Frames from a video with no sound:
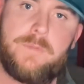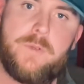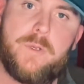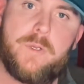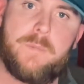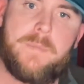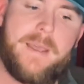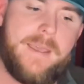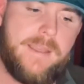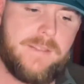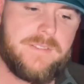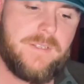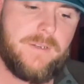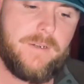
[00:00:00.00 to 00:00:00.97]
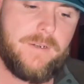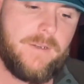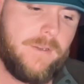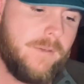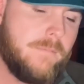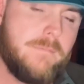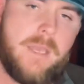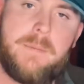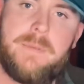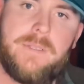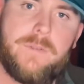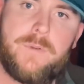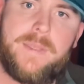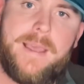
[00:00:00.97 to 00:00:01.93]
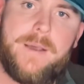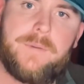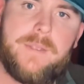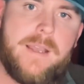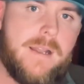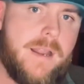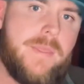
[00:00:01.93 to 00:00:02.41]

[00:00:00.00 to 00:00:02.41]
doing with my hands there. Maybe a little countdown. I